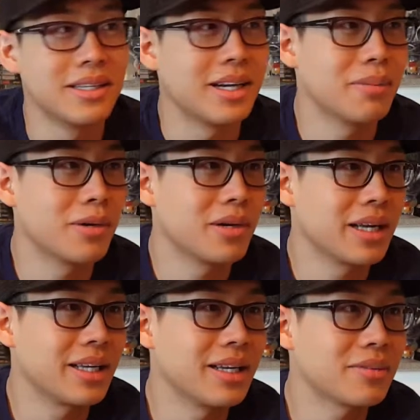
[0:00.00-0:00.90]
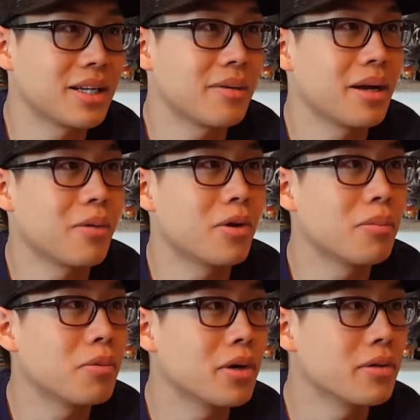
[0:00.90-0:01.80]
I remember at GameStop, at one
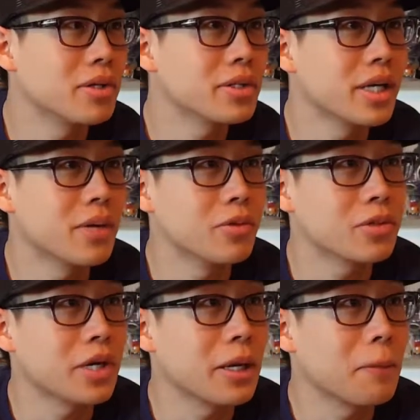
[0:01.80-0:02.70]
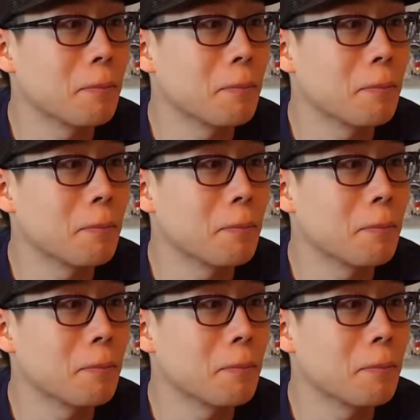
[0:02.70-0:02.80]
point, this game was like,